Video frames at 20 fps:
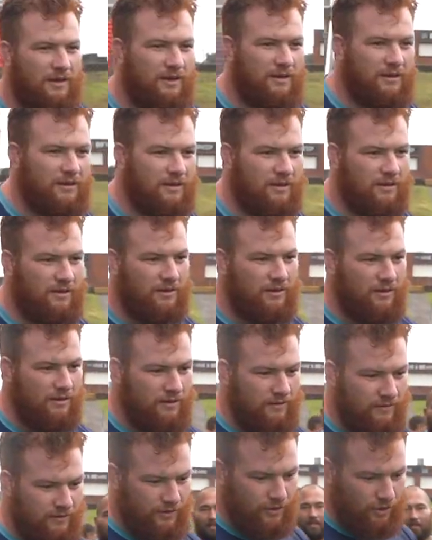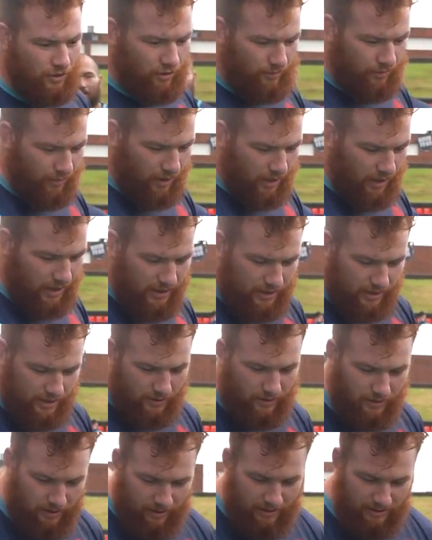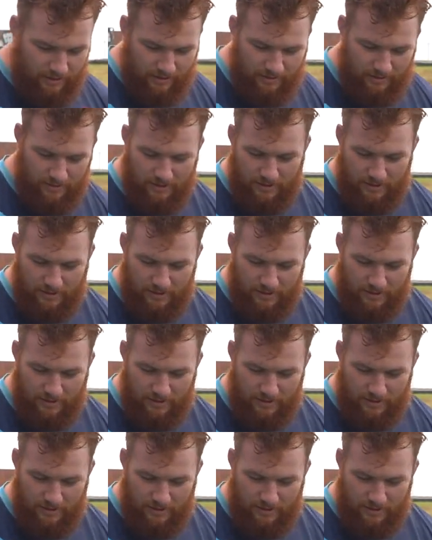I'm shirt Sure, bro. How you doing? Good.